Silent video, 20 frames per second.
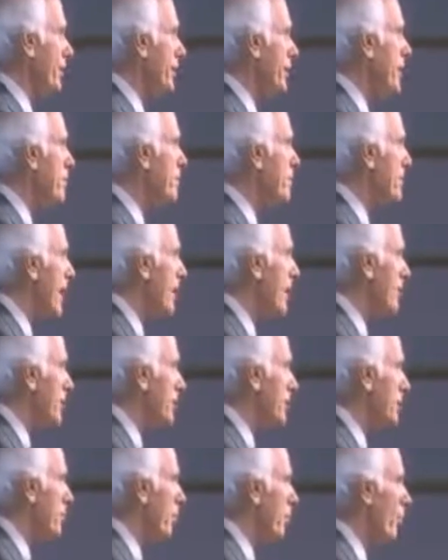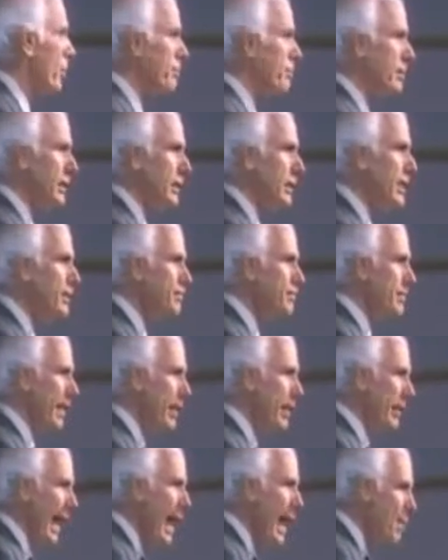that keeps out disappointment
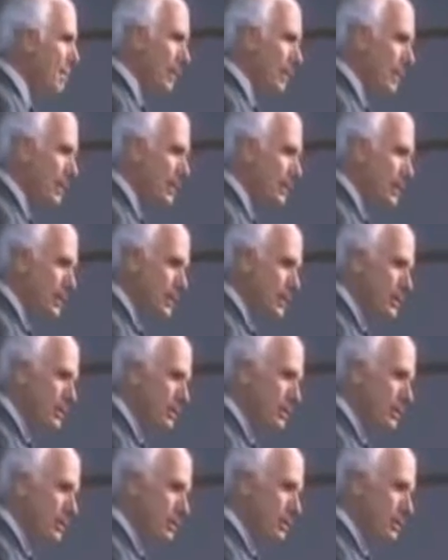keeps out happiness.